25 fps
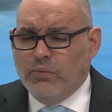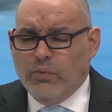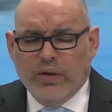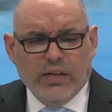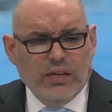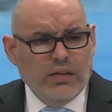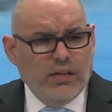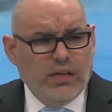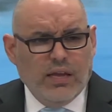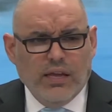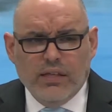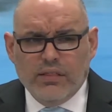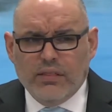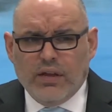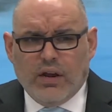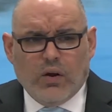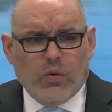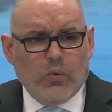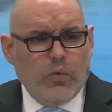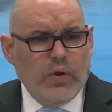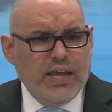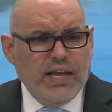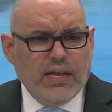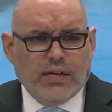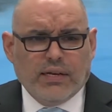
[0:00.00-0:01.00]
And in
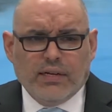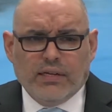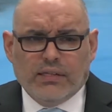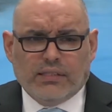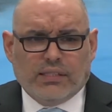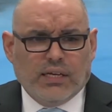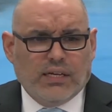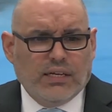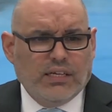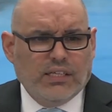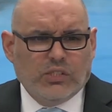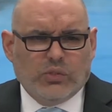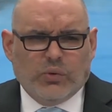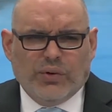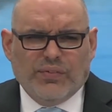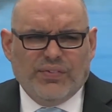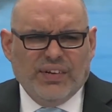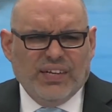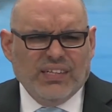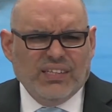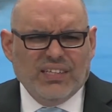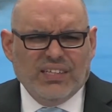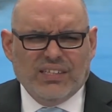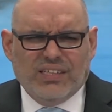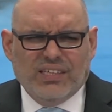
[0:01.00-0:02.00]
their weakness, and he's
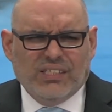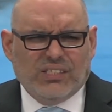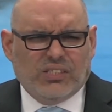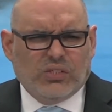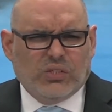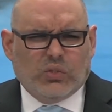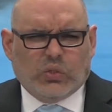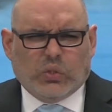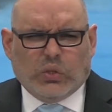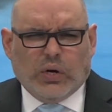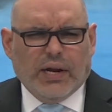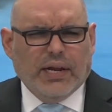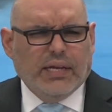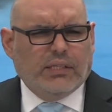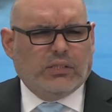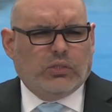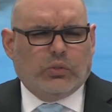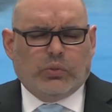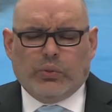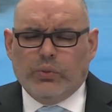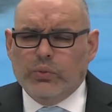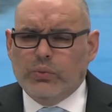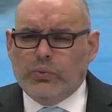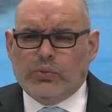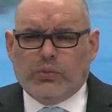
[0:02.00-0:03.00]
revealing these
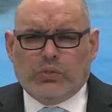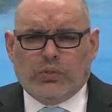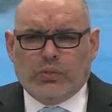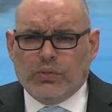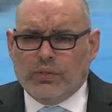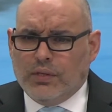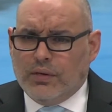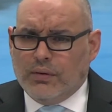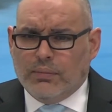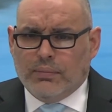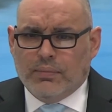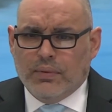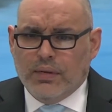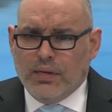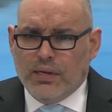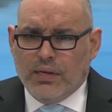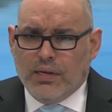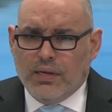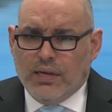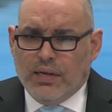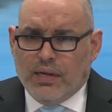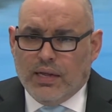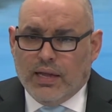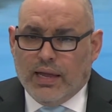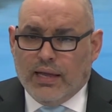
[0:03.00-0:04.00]
great truths to them,
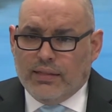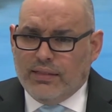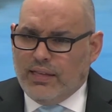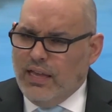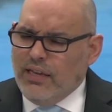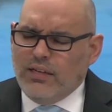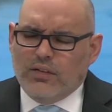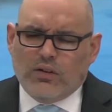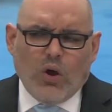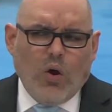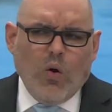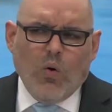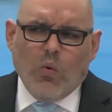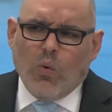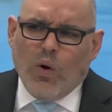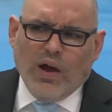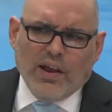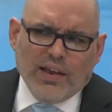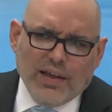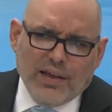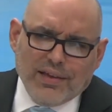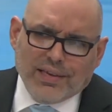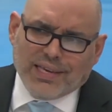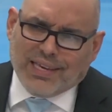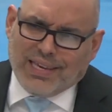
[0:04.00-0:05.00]
and they
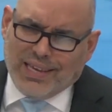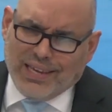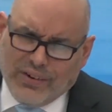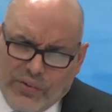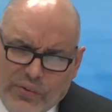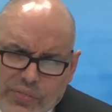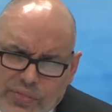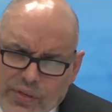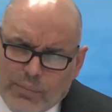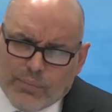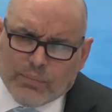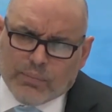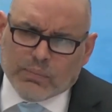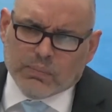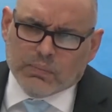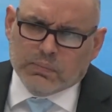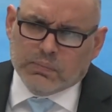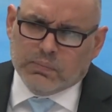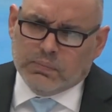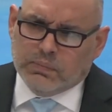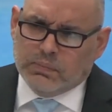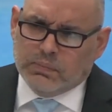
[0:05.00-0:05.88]
don't want to hear them.